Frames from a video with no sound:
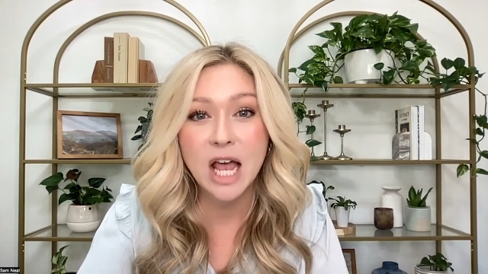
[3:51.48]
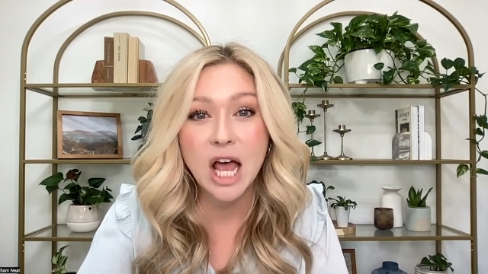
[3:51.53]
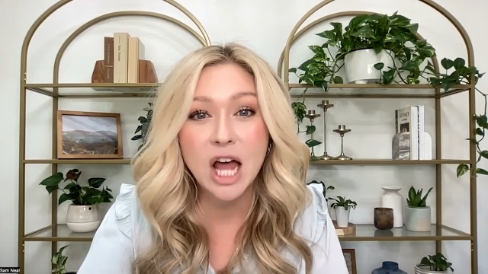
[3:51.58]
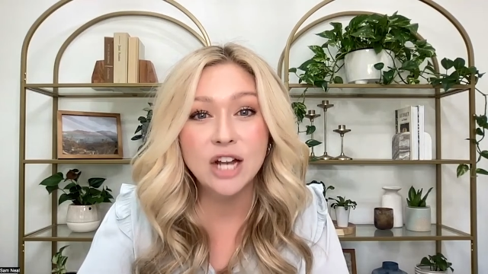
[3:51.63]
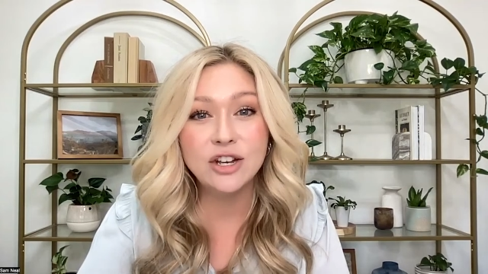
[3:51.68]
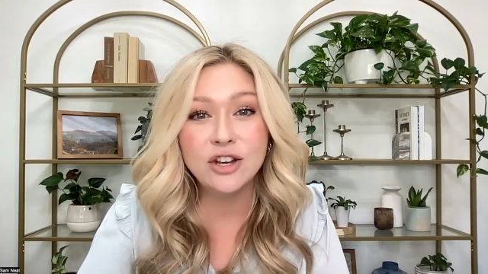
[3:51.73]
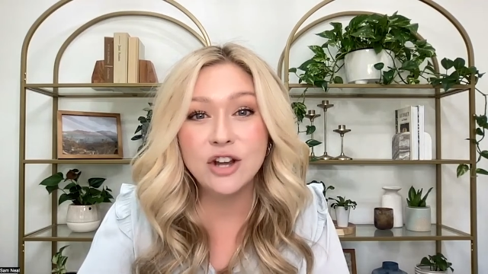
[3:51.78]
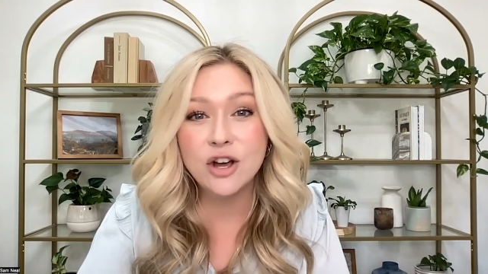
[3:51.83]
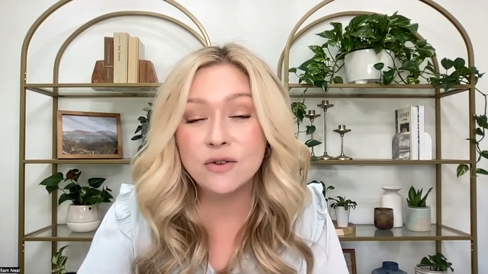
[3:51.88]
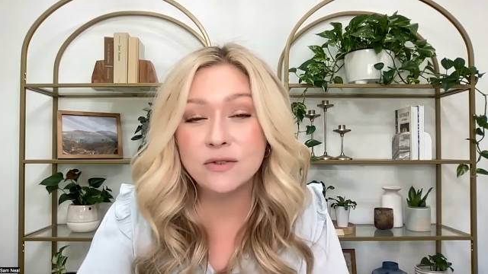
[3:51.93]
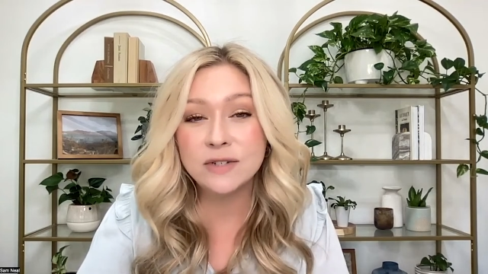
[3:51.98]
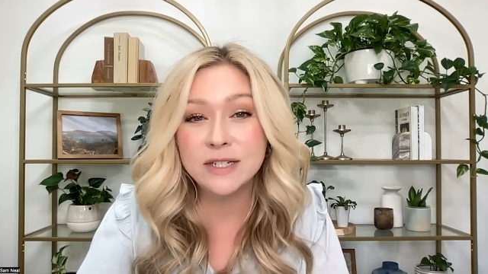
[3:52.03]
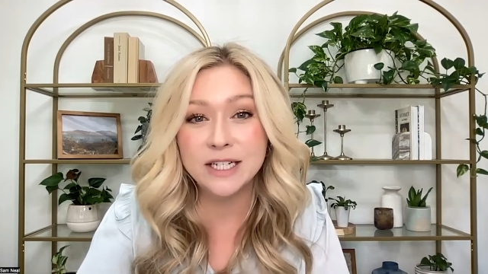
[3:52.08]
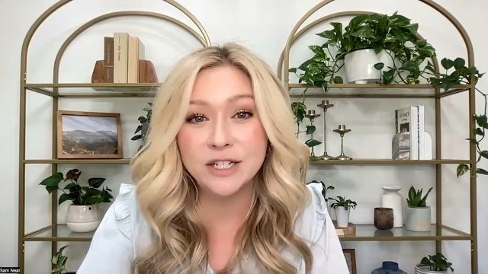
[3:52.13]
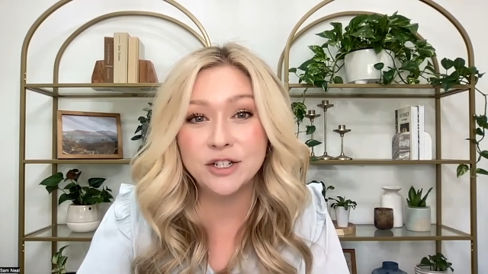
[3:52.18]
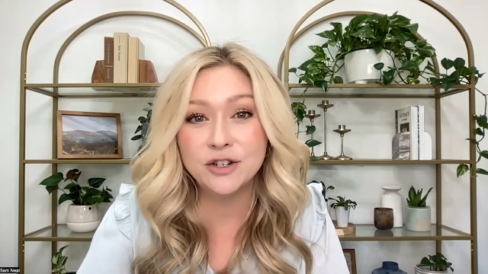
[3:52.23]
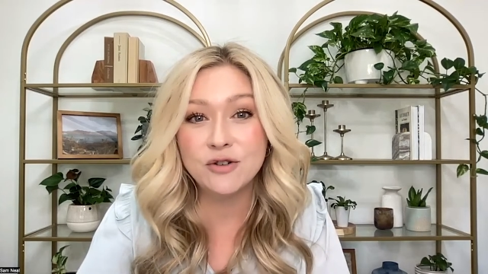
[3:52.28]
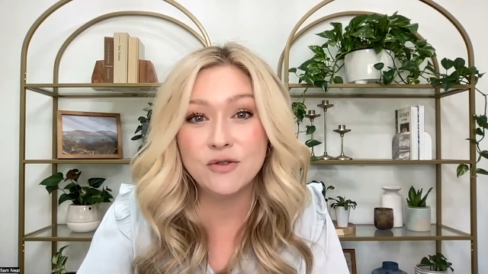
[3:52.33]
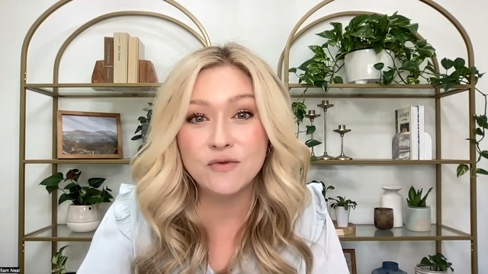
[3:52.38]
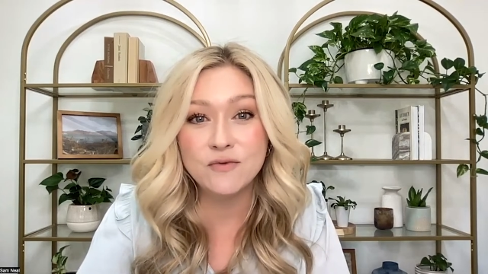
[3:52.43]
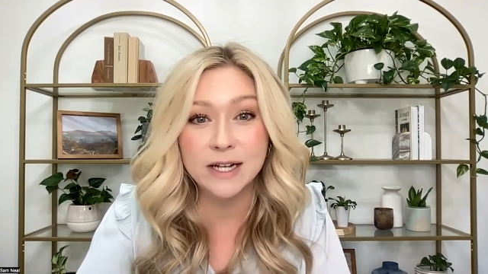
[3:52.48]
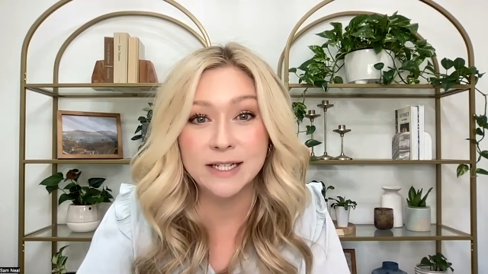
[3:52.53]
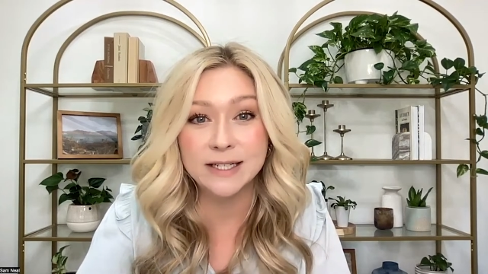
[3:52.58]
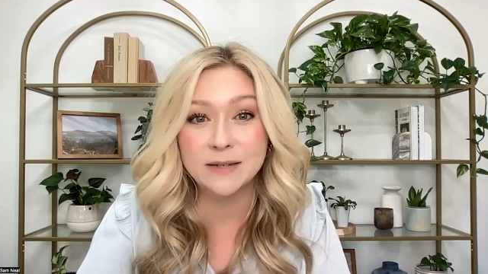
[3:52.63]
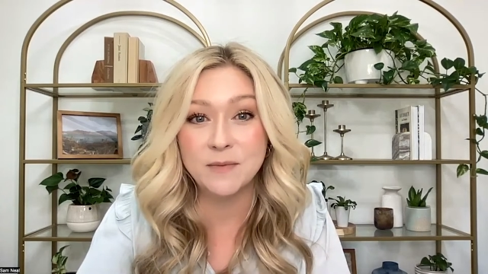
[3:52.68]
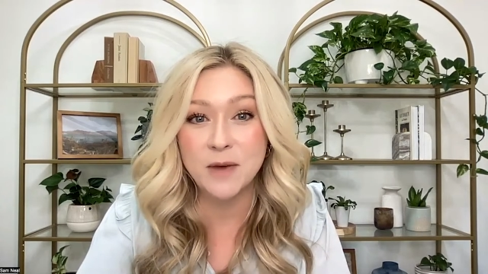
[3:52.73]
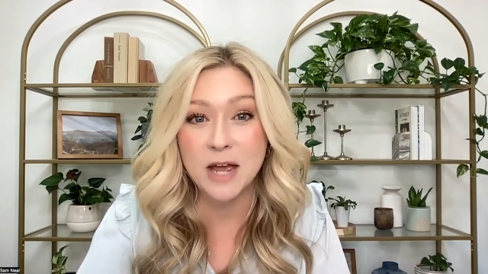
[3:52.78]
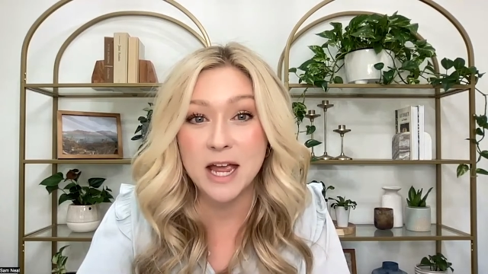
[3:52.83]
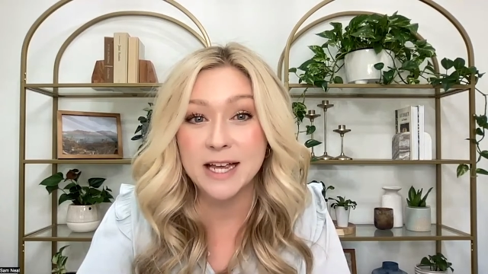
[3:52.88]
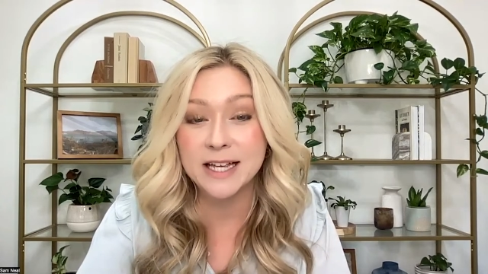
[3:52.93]
No digital
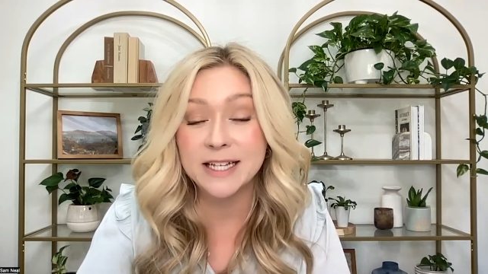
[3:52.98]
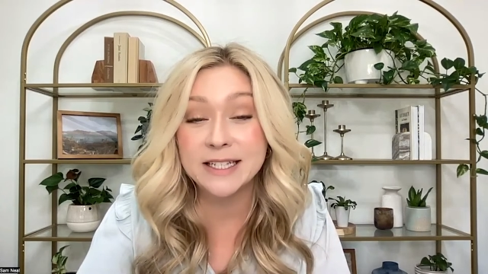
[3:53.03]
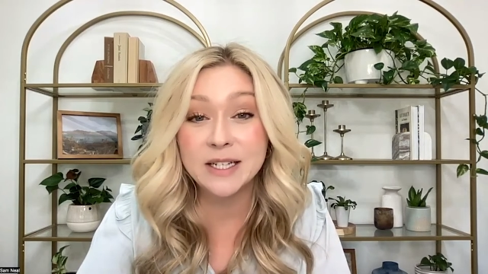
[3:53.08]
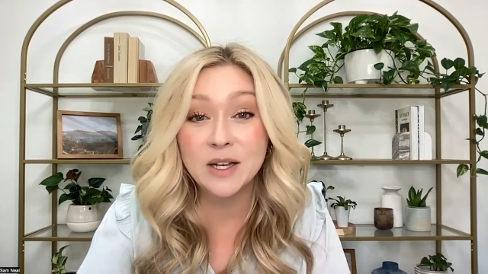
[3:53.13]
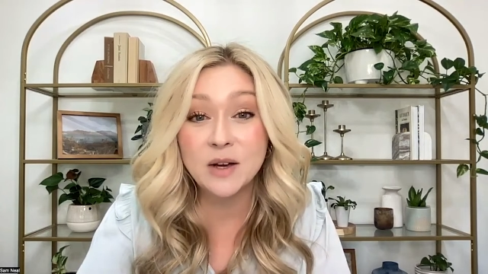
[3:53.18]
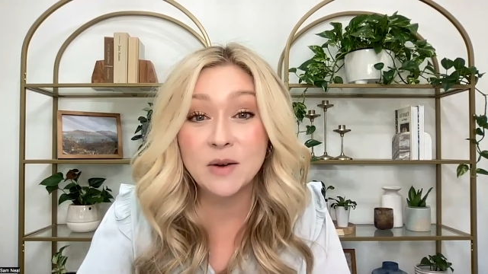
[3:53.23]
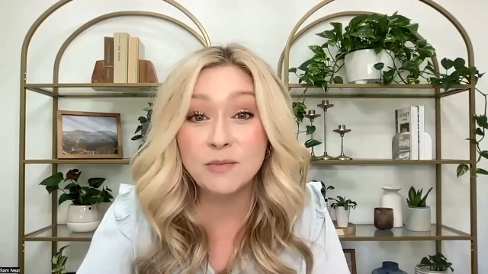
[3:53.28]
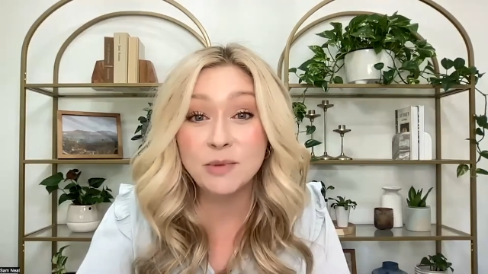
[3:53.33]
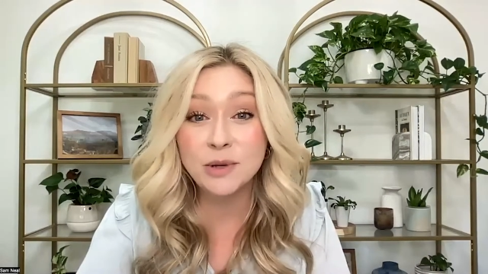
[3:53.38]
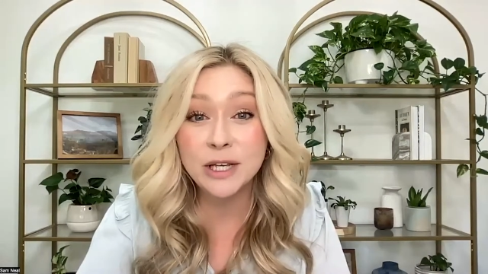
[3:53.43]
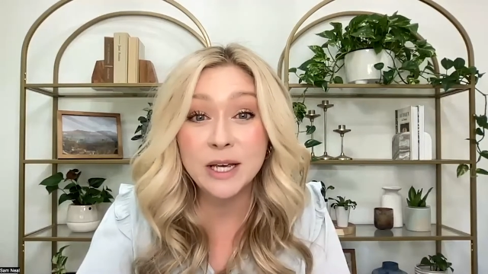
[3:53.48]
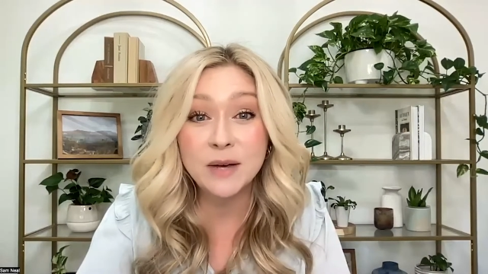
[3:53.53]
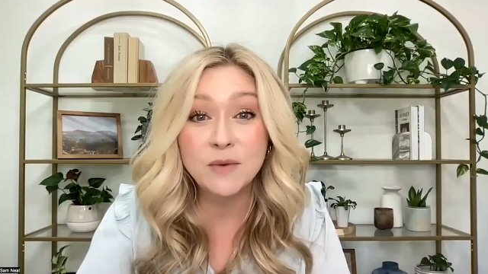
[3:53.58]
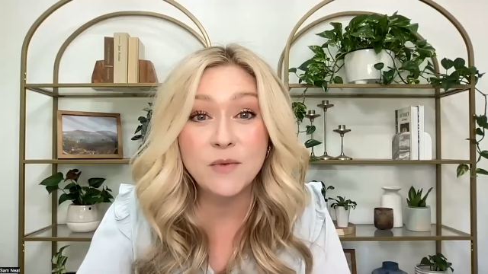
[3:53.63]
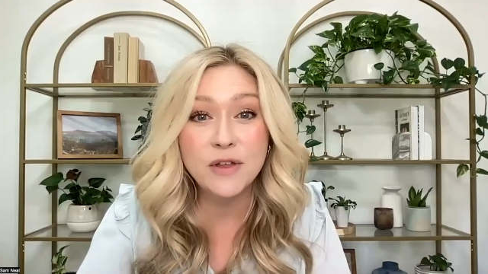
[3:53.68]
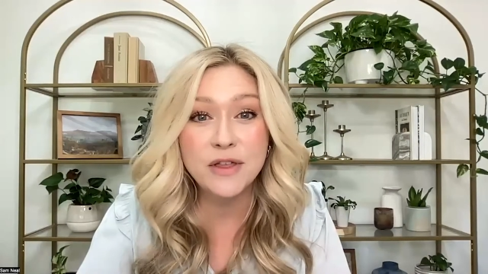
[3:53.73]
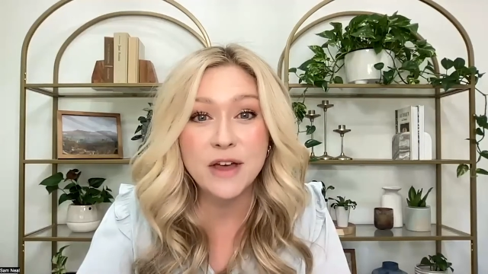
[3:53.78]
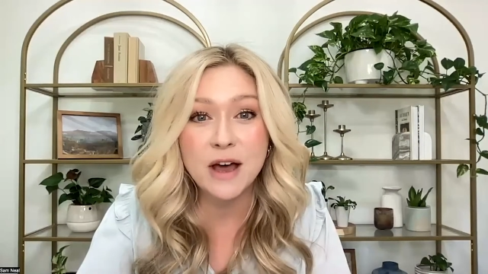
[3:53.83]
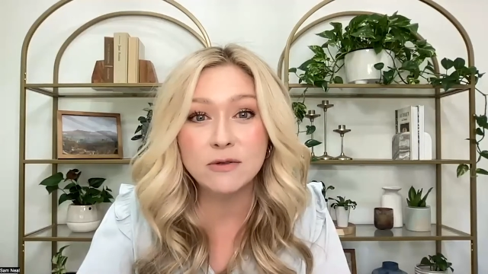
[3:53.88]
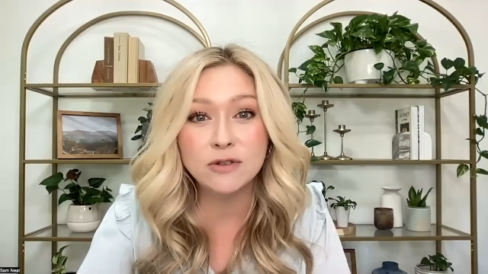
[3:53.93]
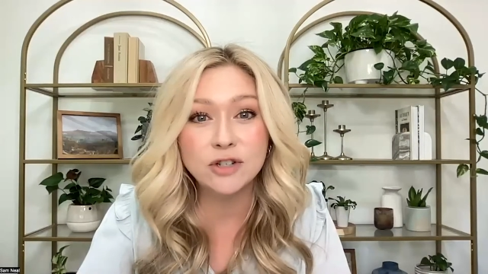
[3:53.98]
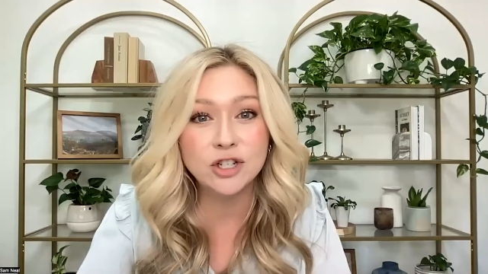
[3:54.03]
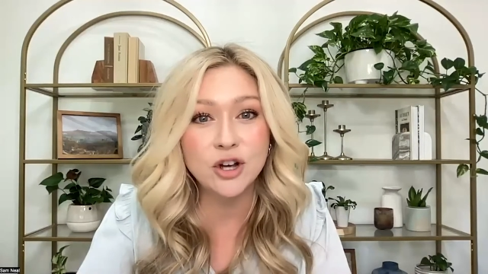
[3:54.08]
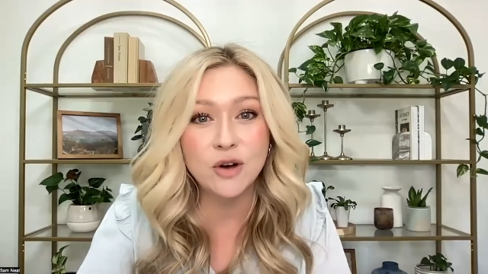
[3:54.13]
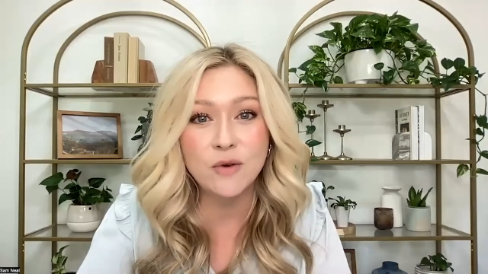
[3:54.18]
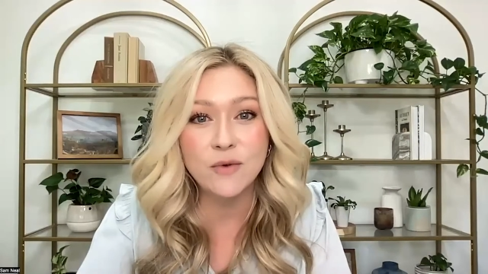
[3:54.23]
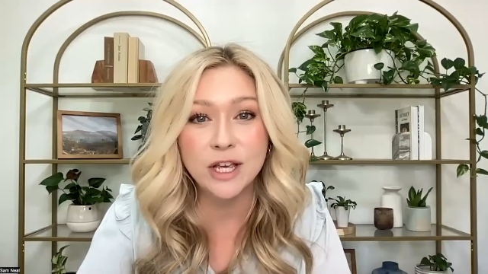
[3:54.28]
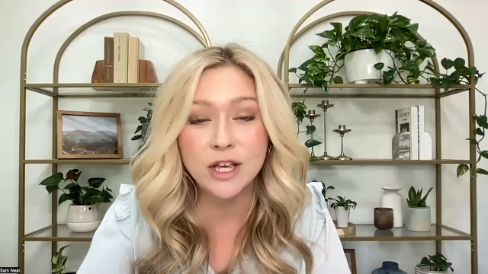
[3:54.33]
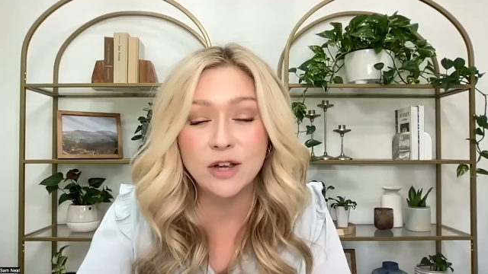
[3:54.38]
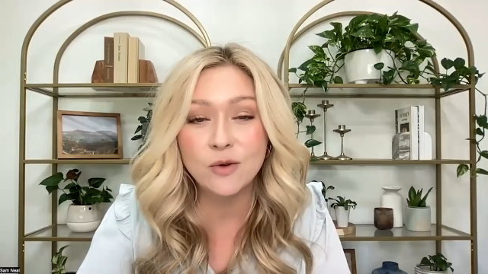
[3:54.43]
resume is complete without
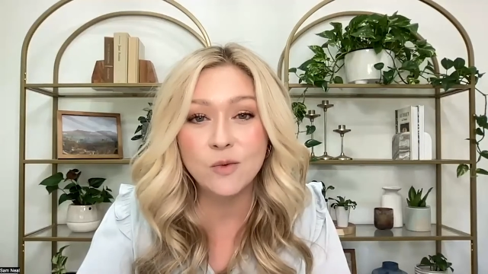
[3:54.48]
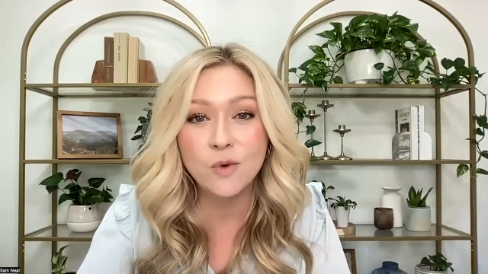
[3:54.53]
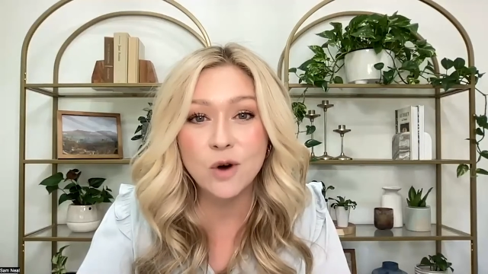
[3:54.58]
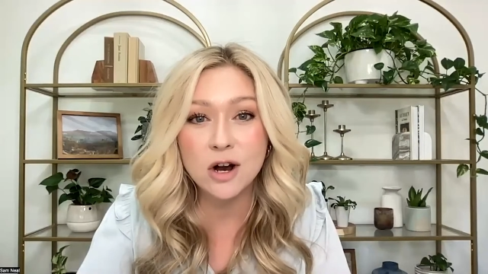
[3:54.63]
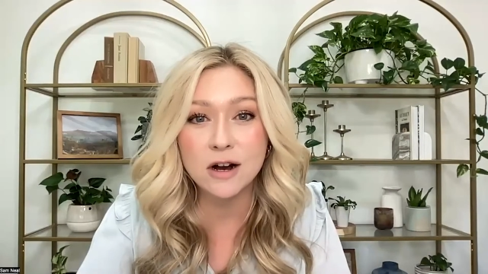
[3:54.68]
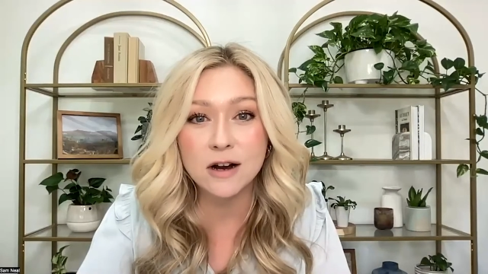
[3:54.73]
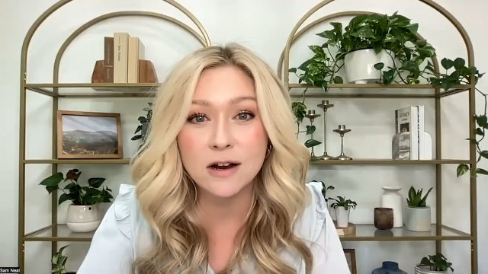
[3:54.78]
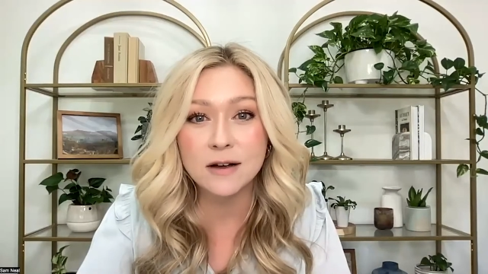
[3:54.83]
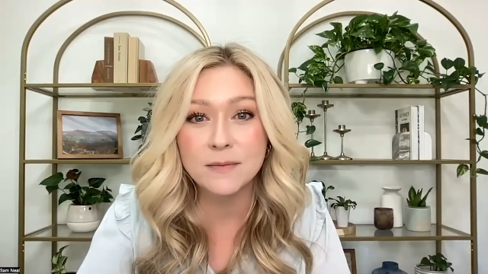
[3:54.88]
showing your work.